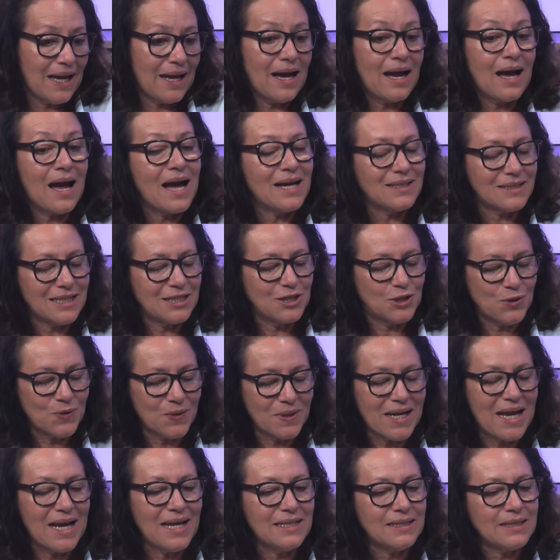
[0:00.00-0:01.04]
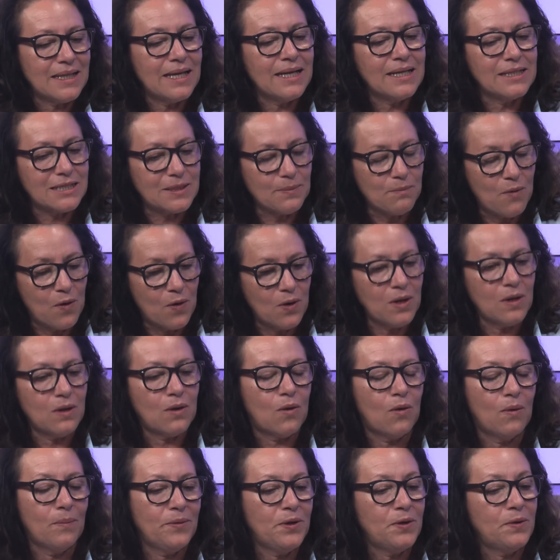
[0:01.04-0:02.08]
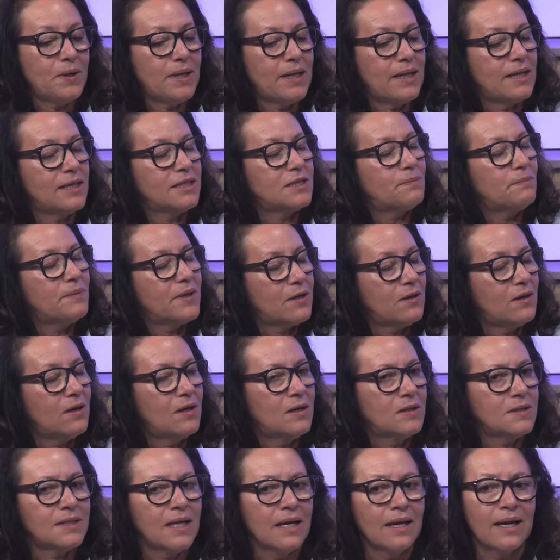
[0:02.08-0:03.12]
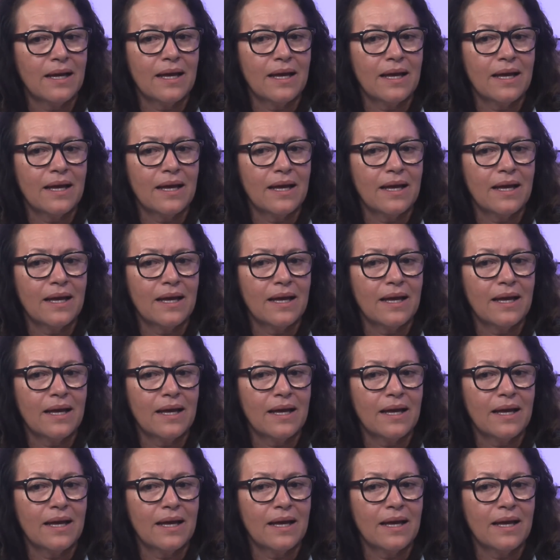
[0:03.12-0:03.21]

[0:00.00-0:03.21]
as a journalist in small communities, because